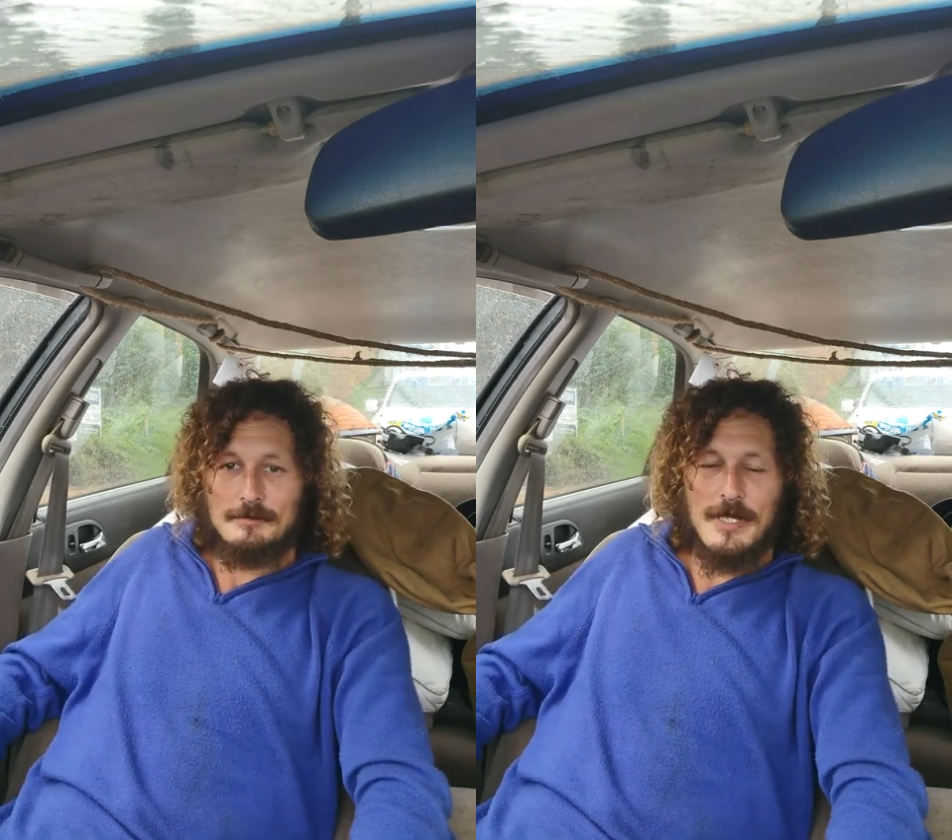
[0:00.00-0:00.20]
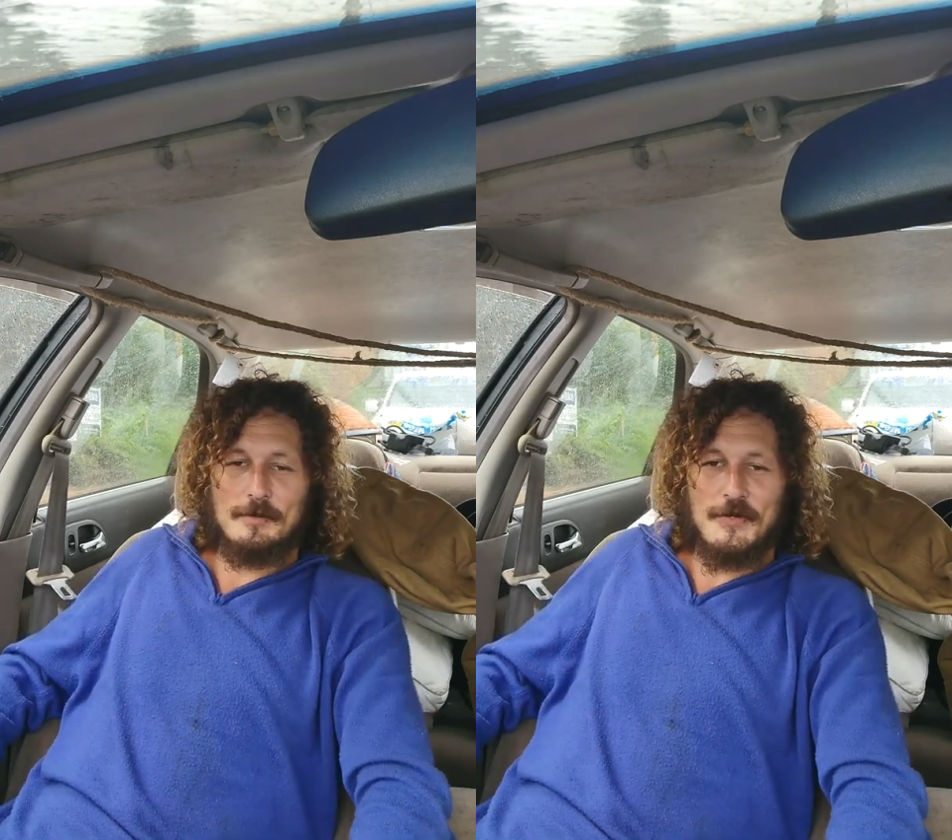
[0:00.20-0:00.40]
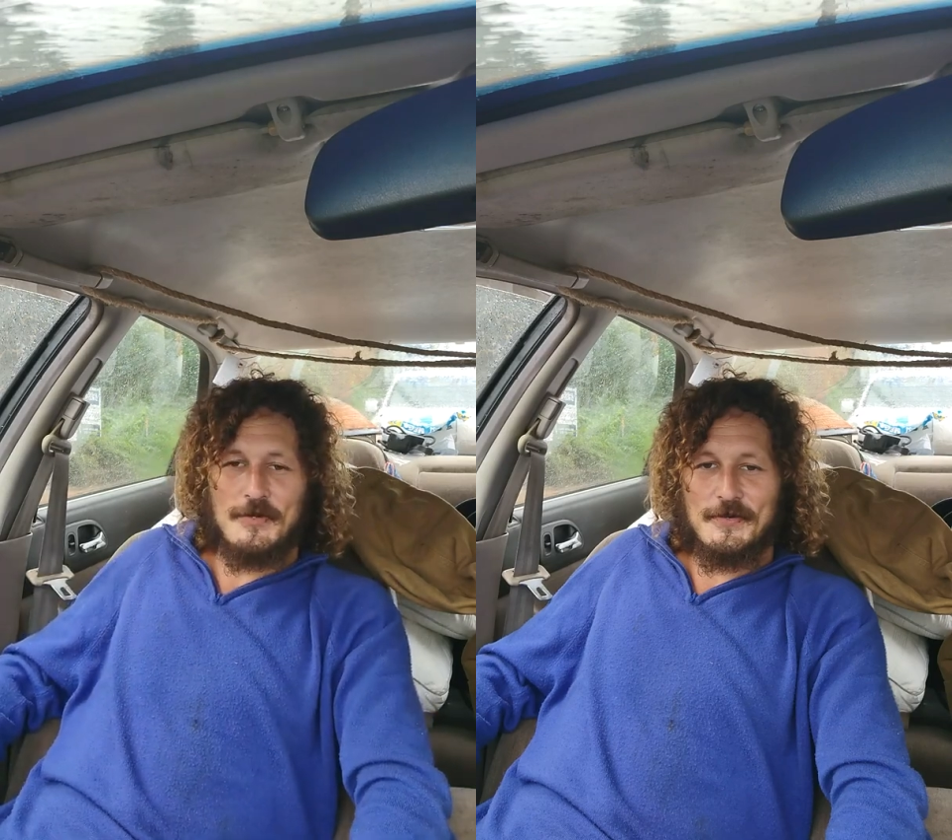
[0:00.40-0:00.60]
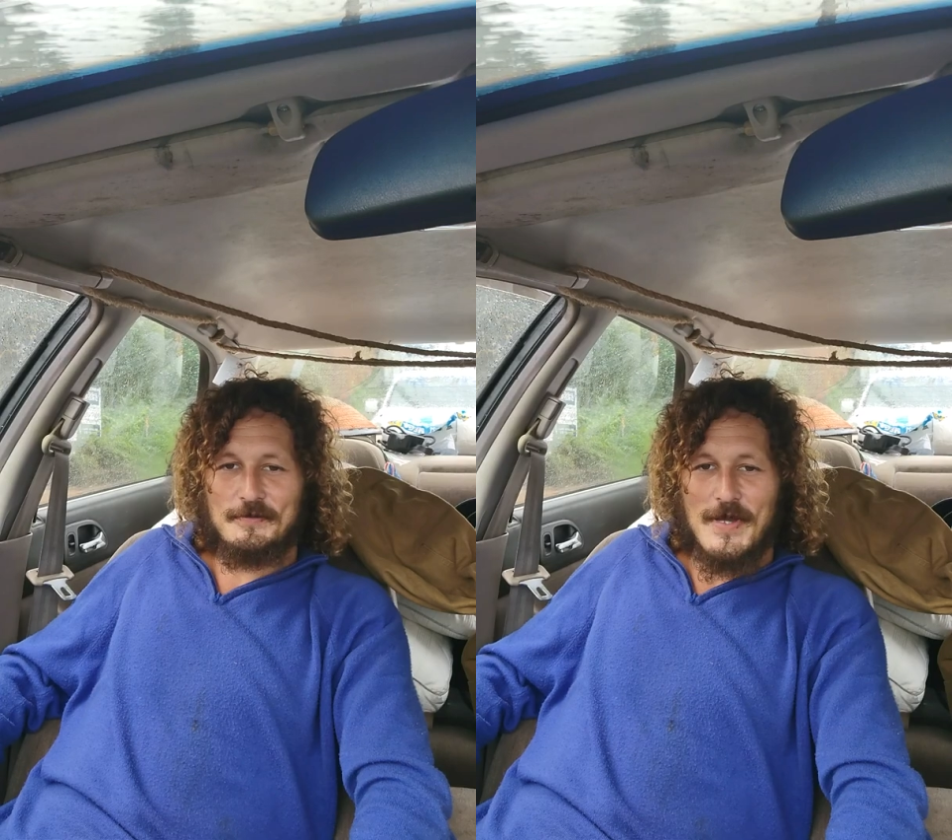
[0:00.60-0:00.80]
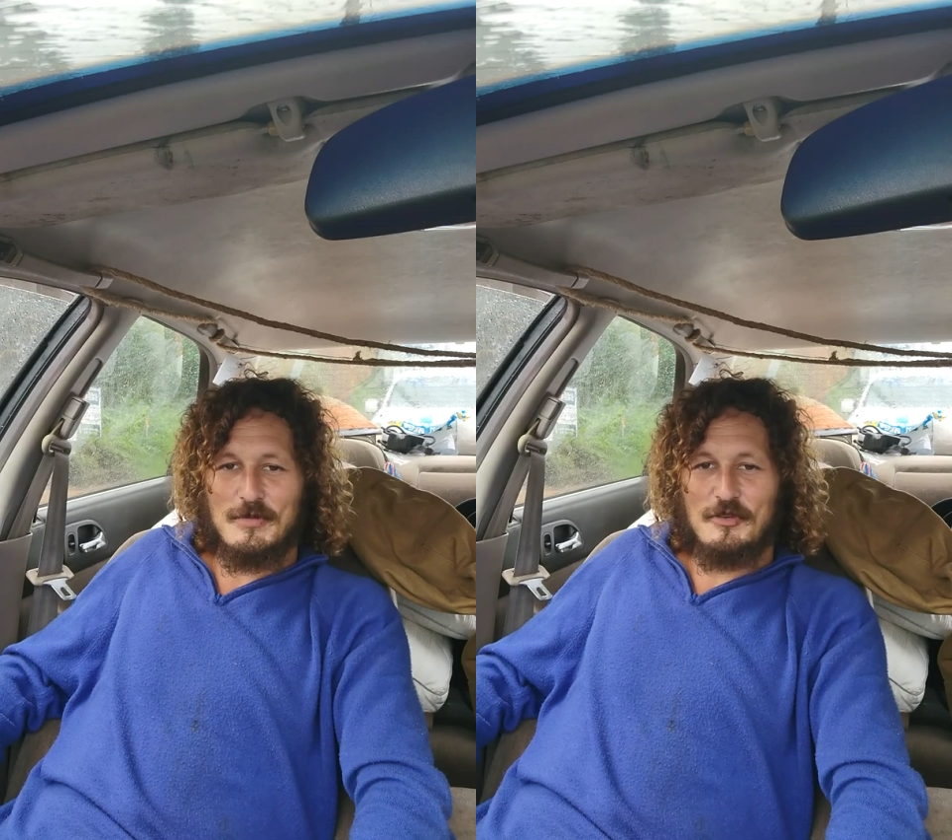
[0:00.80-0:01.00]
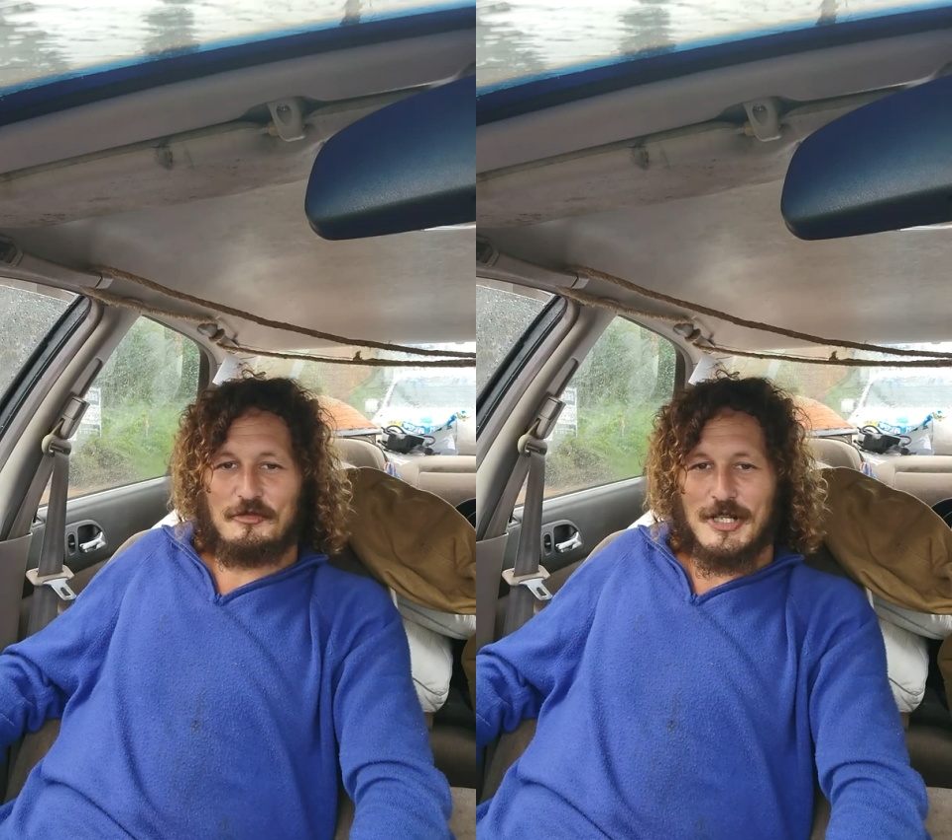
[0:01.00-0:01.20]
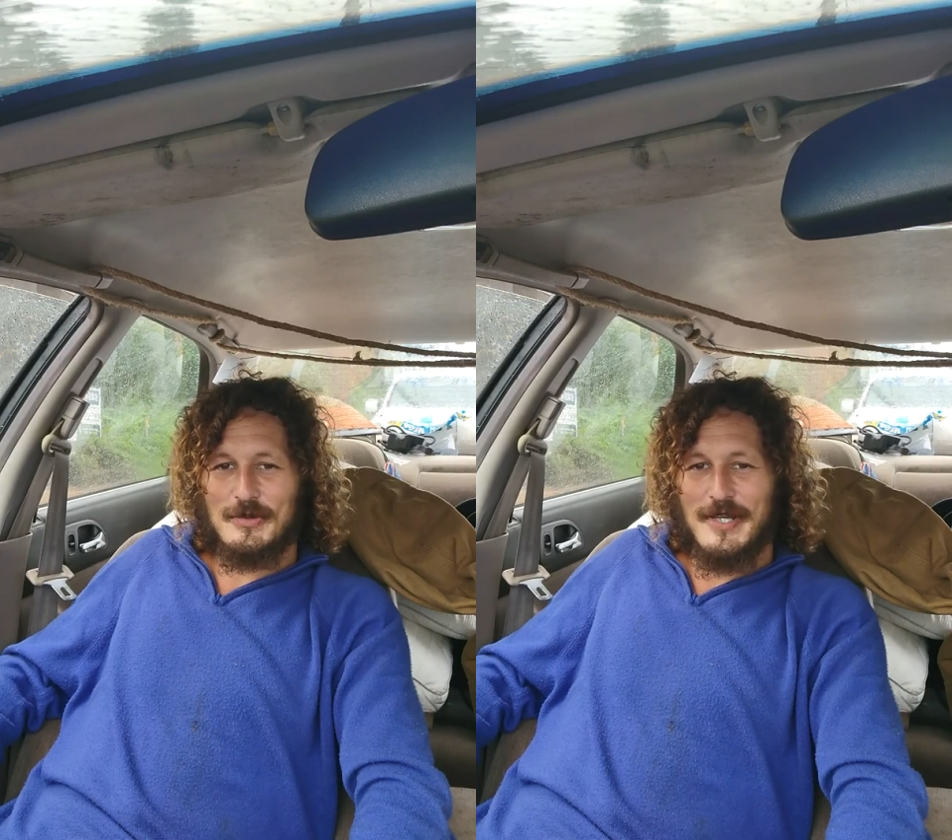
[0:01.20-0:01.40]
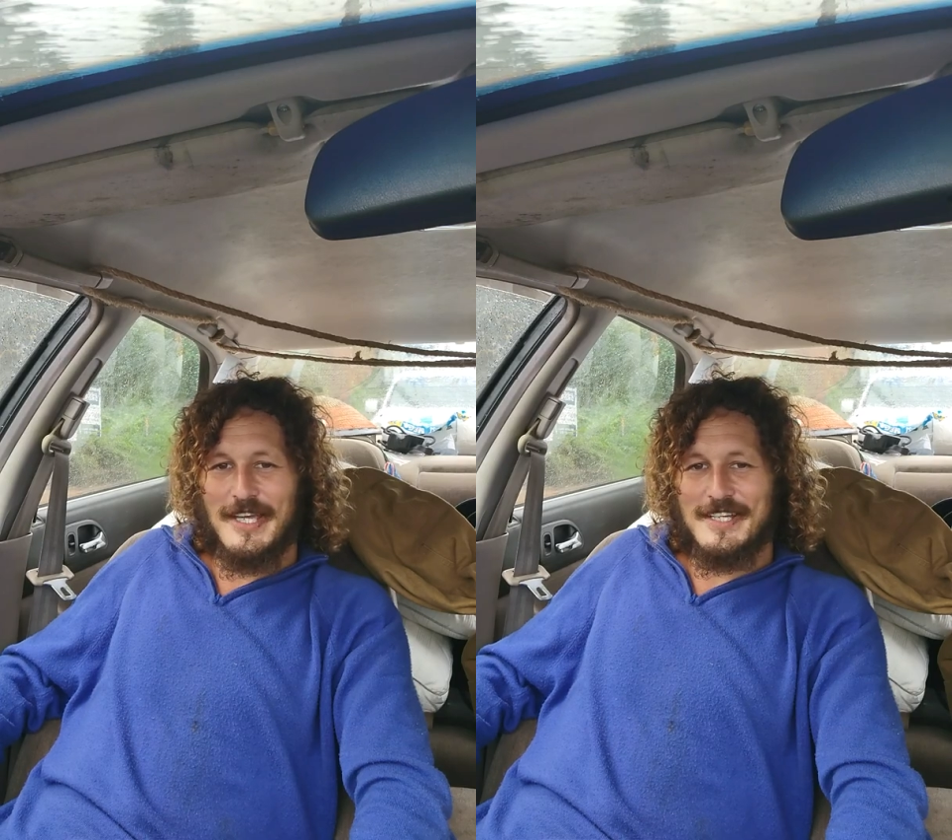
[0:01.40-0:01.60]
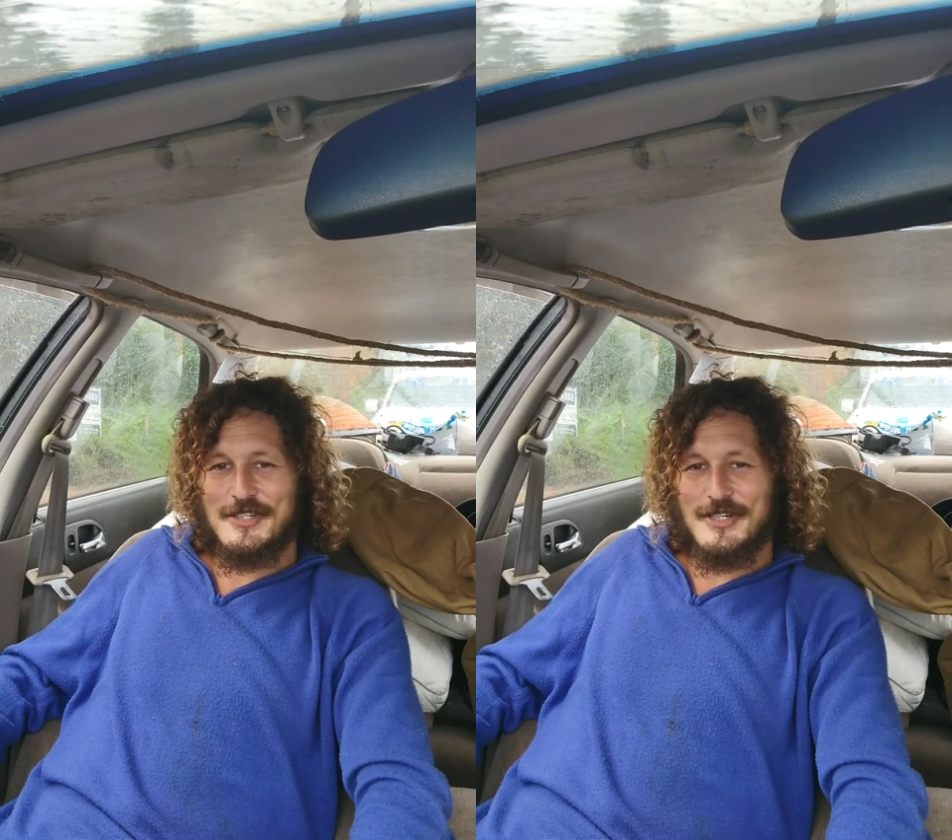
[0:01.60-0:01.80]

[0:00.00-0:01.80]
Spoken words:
maybe you fell away and